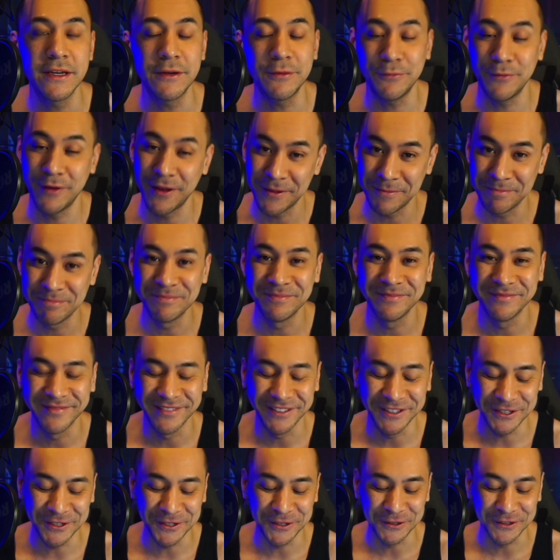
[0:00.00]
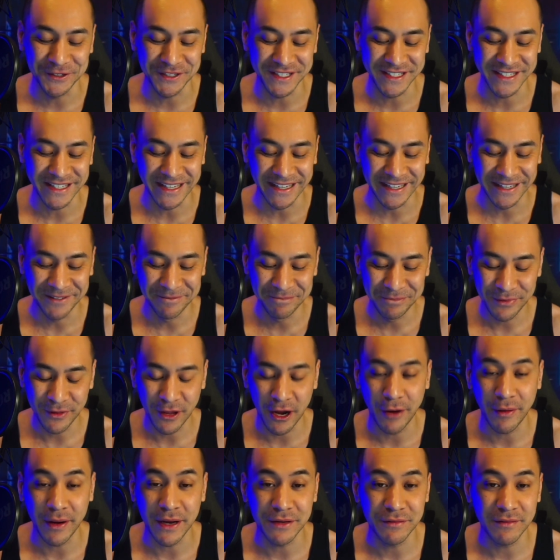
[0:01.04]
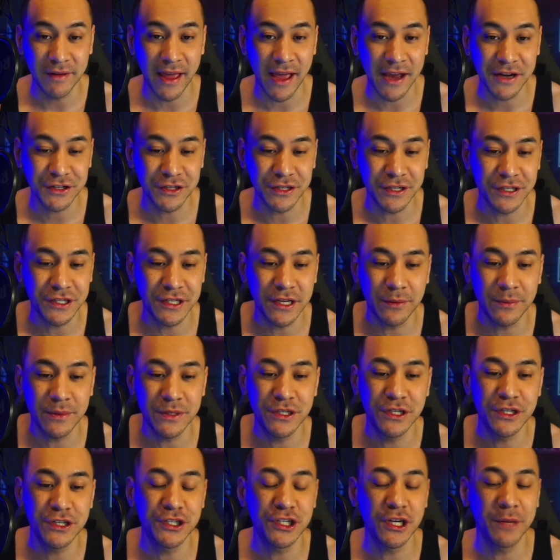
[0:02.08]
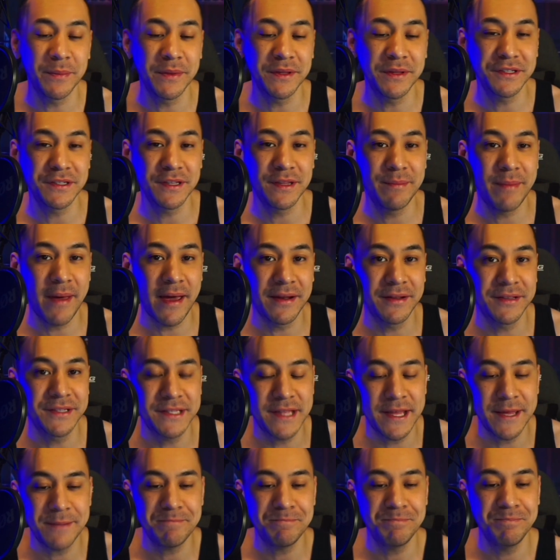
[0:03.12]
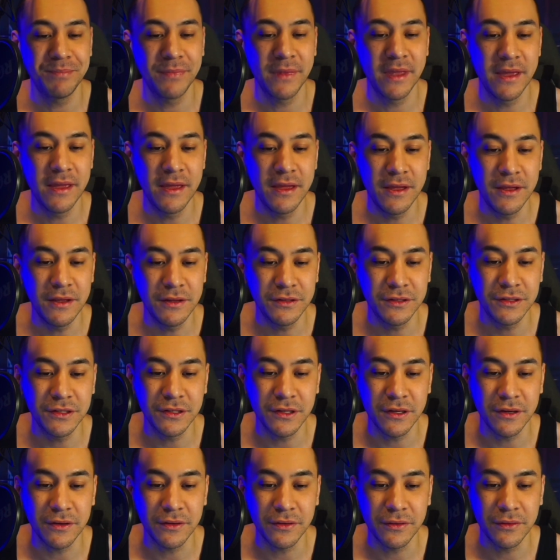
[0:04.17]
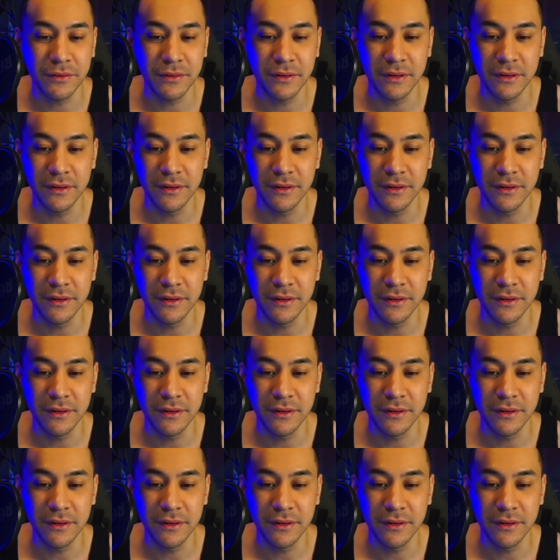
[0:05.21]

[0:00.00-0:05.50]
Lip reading: well, you'll see. All right, actually, shall we just jump into the battles then? So